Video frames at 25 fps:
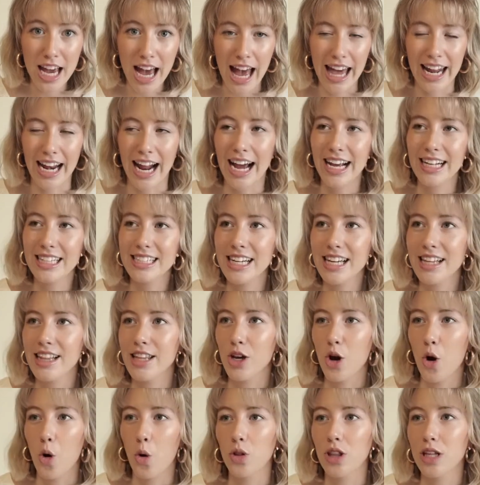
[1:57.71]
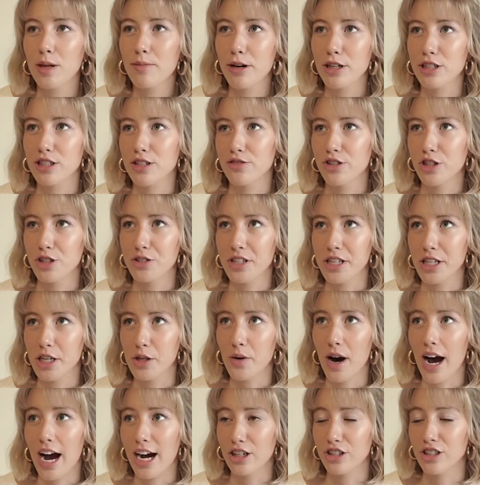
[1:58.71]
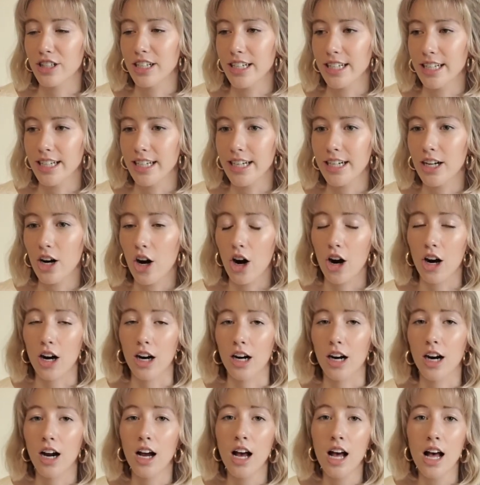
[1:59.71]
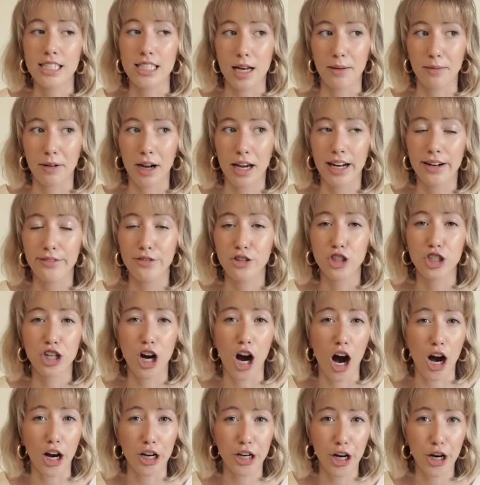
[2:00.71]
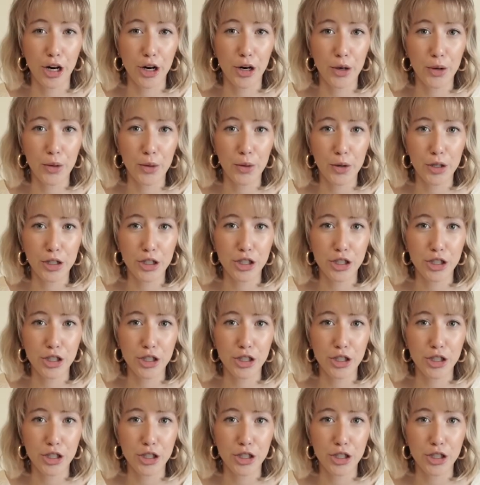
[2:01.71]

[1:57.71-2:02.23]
And I'd say the only pairs of shoes that you actually need are some kind of Chaco